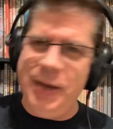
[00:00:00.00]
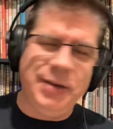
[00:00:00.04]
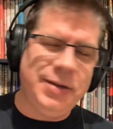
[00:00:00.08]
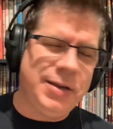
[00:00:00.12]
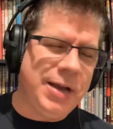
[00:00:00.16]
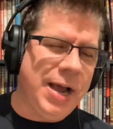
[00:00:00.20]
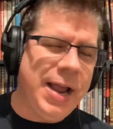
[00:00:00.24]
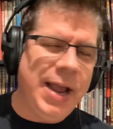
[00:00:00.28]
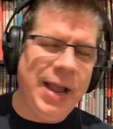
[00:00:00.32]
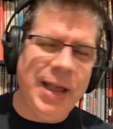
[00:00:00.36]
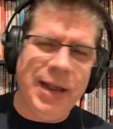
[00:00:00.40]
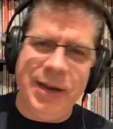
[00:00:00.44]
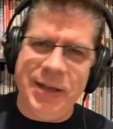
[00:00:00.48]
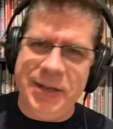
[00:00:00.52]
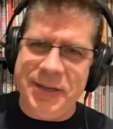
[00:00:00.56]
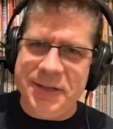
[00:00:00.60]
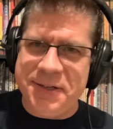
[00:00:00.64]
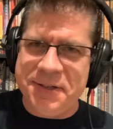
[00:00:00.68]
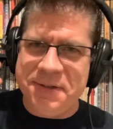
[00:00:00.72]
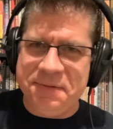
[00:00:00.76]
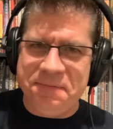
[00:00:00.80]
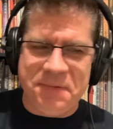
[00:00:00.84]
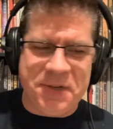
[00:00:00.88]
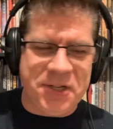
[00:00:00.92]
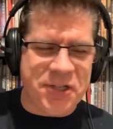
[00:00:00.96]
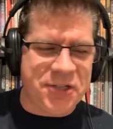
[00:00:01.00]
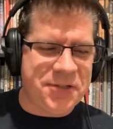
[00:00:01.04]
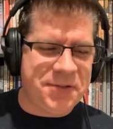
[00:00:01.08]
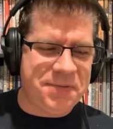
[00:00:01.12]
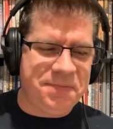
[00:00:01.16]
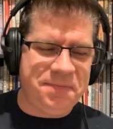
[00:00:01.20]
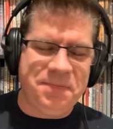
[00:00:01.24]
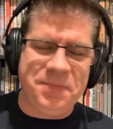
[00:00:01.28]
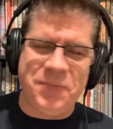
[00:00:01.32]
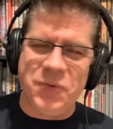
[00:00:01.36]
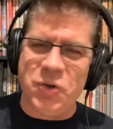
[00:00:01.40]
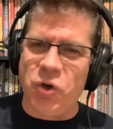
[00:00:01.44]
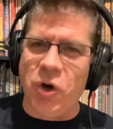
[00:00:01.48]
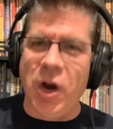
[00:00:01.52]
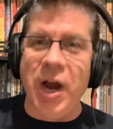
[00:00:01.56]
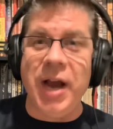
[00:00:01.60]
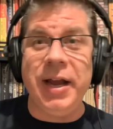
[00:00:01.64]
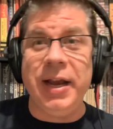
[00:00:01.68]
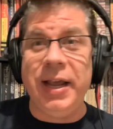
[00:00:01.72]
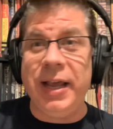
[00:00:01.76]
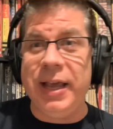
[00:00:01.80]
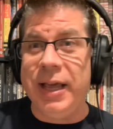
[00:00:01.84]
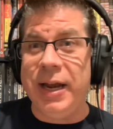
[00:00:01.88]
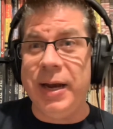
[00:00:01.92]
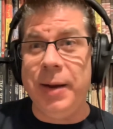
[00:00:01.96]
Diana's just trying
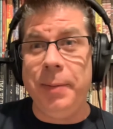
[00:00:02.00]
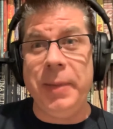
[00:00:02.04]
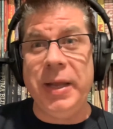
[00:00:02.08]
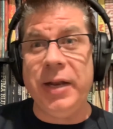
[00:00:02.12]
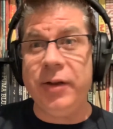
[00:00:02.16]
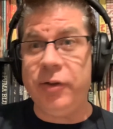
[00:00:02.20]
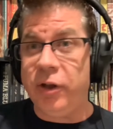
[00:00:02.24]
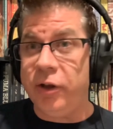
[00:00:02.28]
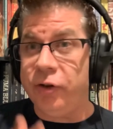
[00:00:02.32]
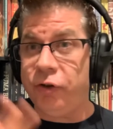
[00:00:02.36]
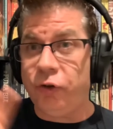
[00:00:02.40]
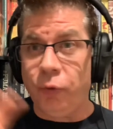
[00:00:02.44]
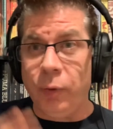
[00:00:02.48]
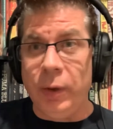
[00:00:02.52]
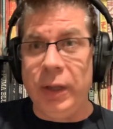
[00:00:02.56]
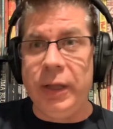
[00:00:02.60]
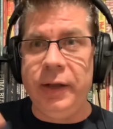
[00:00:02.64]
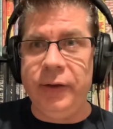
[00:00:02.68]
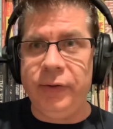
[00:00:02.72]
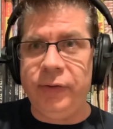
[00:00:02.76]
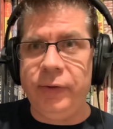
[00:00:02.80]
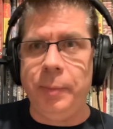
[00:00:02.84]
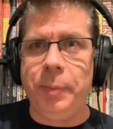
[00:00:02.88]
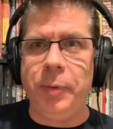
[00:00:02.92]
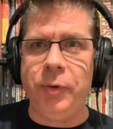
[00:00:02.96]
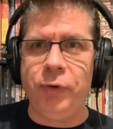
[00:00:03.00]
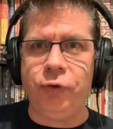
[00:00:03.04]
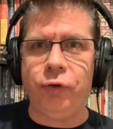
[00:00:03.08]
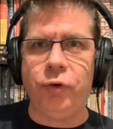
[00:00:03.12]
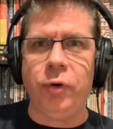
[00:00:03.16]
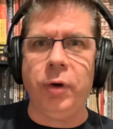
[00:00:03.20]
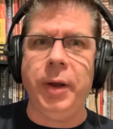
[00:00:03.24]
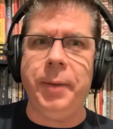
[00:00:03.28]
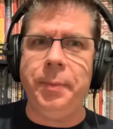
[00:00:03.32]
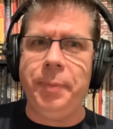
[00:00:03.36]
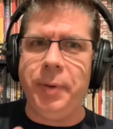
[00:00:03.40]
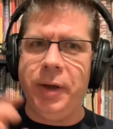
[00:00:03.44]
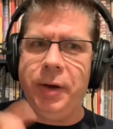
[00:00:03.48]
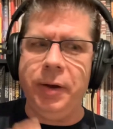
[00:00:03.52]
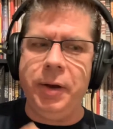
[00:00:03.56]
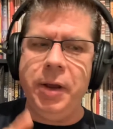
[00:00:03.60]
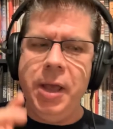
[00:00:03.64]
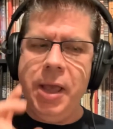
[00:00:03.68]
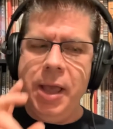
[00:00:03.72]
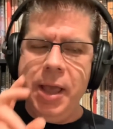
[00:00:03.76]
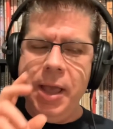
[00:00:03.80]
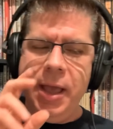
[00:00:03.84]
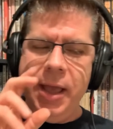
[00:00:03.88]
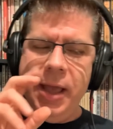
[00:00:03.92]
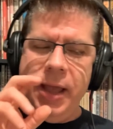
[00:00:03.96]
to get him. It's really a simple story, but
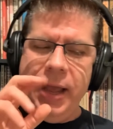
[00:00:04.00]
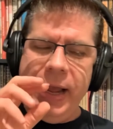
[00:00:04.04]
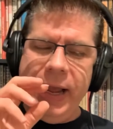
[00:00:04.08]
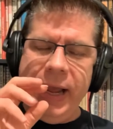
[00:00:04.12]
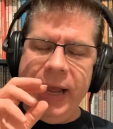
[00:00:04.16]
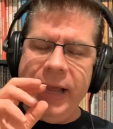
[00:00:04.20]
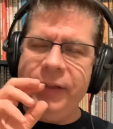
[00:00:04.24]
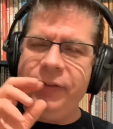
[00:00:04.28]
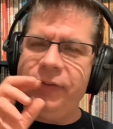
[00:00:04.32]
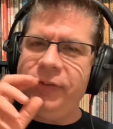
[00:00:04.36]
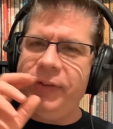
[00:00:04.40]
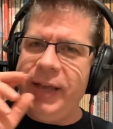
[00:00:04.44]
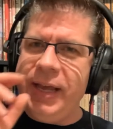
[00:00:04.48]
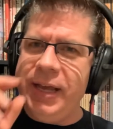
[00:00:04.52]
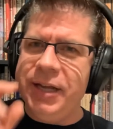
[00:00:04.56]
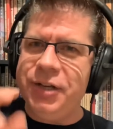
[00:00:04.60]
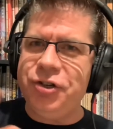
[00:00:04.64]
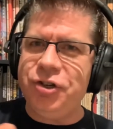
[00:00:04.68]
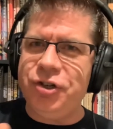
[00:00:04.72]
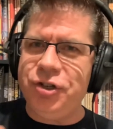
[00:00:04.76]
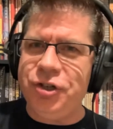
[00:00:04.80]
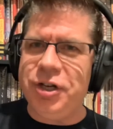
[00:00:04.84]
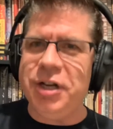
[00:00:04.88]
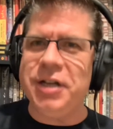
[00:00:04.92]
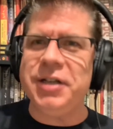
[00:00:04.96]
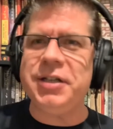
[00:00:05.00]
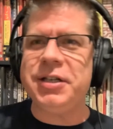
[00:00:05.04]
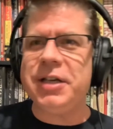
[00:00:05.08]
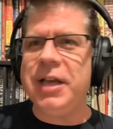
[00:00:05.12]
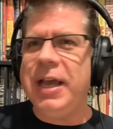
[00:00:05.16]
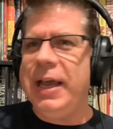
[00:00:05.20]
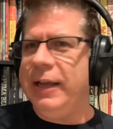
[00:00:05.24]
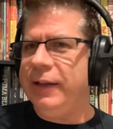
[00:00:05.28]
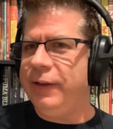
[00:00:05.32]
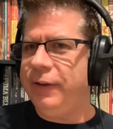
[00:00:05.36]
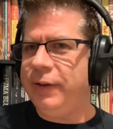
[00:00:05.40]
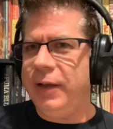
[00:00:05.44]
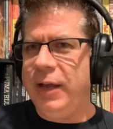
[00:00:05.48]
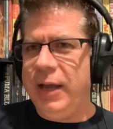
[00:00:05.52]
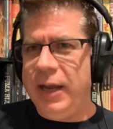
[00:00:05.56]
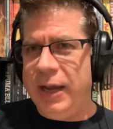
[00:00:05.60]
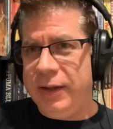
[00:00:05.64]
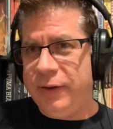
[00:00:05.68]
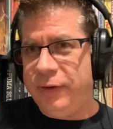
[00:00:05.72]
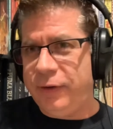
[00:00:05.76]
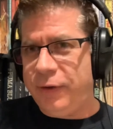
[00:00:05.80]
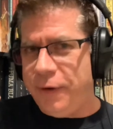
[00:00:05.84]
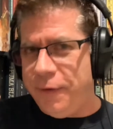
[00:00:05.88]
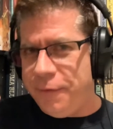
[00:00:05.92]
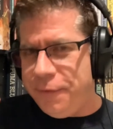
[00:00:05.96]
it's
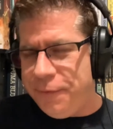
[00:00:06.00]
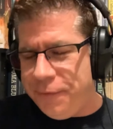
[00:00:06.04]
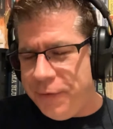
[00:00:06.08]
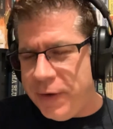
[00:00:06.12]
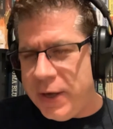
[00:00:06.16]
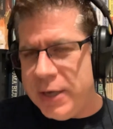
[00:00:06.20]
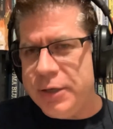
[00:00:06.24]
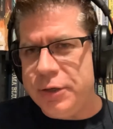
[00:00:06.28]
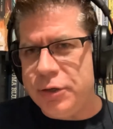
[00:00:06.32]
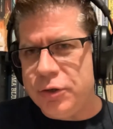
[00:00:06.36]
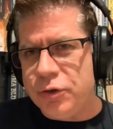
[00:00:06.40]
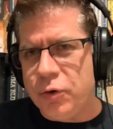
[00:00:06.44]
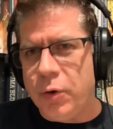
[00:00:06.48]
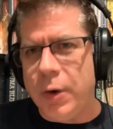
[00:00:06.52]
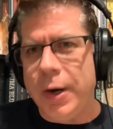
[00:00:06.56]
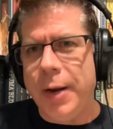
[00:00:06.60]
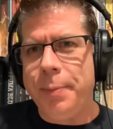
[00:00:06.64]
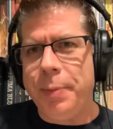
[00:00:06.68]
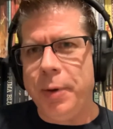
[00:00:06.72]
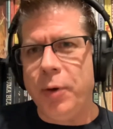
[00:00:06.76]
a fun story.